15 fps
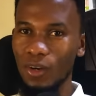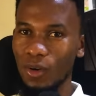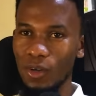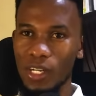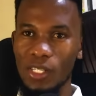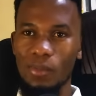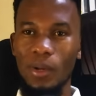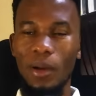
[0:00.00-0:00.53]

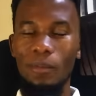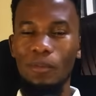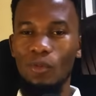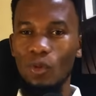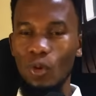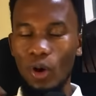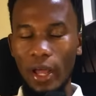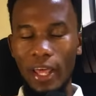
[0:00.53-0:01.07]
Congress
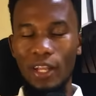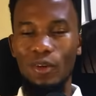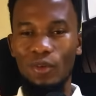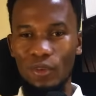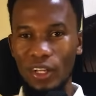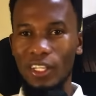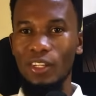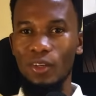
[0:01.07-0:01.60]
Mom had
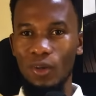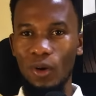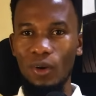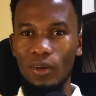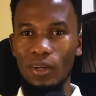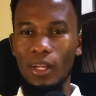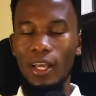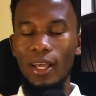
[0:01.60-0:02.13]
already
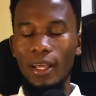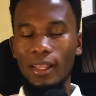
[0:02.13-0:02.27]
known